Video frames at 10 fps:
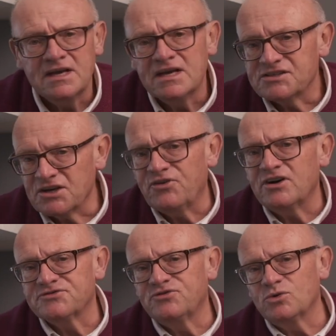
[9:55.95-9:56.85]
So
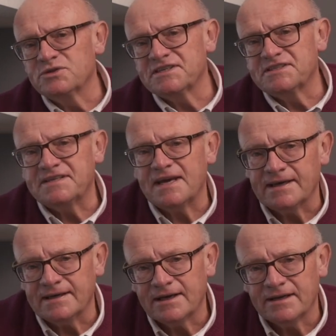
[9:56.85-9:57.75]
fast forward to
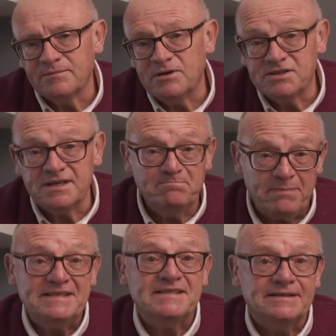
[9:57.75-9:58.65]
today and I'm using
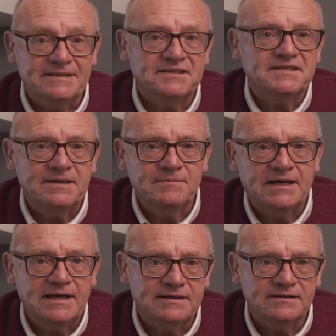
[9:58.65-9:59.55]
basically the same
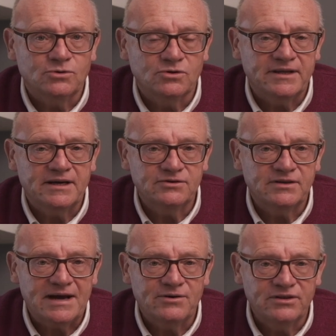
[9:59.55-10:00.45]
kit although
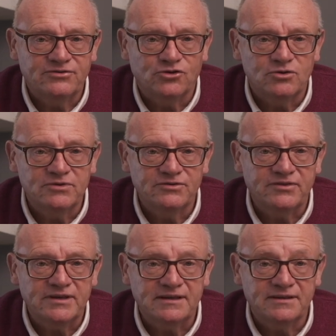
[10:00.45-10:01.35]
now in the form of
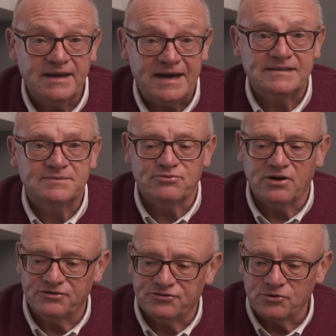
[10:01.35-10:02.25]
the, the
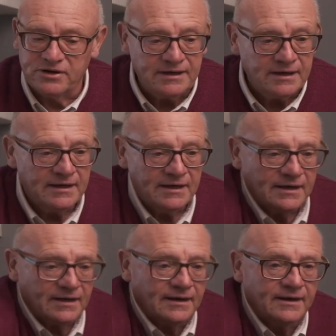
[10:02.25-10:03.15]
X-Pro 3,
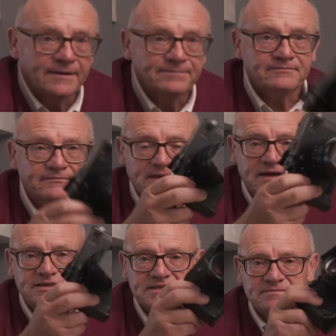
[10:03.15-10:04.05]
uh, this